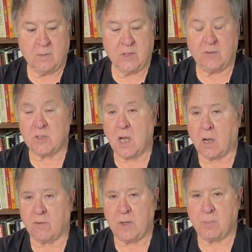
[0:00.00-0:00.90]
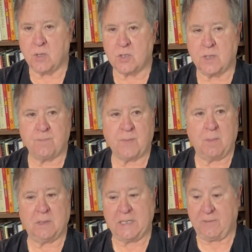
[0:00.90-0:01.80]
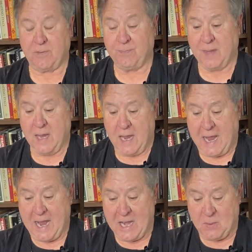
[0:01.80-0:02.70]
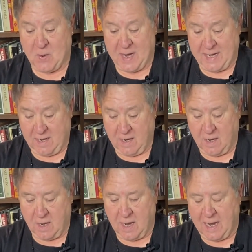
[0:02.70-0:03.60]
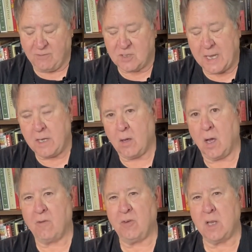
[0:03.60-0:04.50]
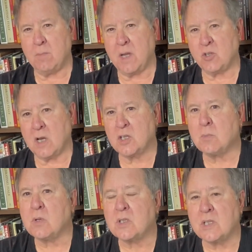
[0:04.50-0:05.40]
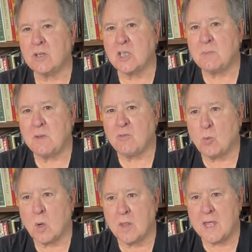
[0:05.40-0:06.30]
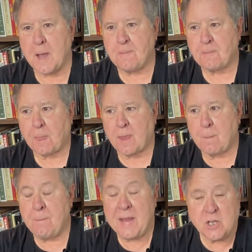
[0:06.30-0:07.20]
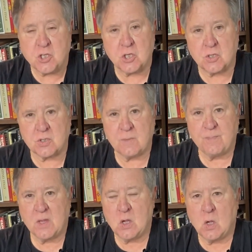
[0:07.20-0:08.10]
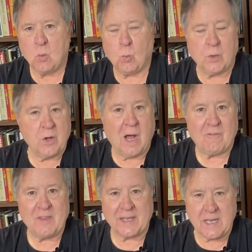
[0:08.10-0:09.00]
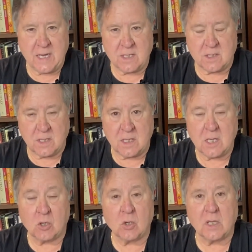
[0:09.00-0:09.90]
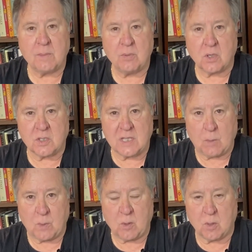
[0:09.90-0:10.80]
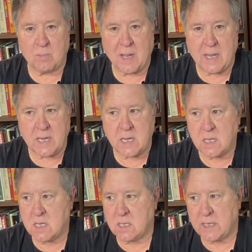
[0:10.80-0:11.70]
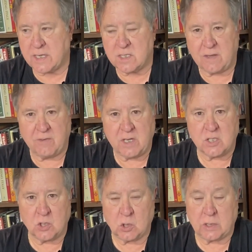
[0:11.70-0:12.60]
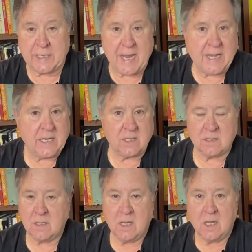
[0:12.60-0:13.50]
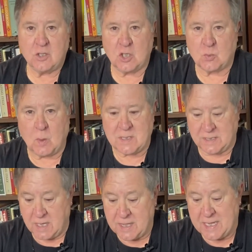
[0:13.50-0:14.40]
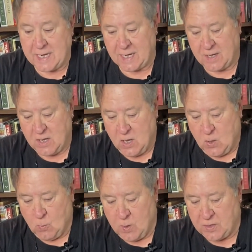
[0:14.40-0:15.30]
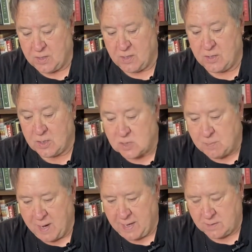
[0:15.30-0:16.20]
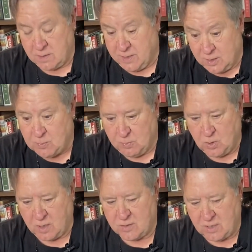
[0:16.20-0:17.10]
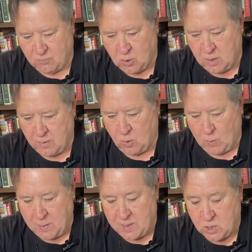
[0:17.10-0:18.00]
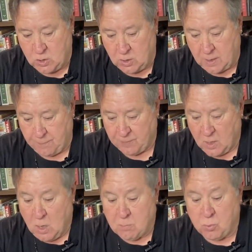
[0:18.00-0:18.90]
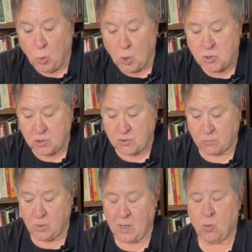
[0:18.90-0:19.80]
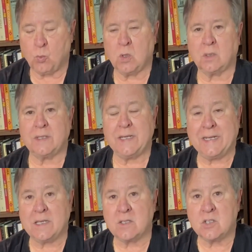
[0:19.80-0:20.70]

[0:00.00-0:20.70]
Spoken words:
the photography person, I believe. Anyway, I've said often in my Treasure Book series before that pictures weren't often the case in the early books that we were buying in the late 70s and early 80s. Just wasn't a thing. With this book, Saveur, The Way We Cook, portraits from around the world, it is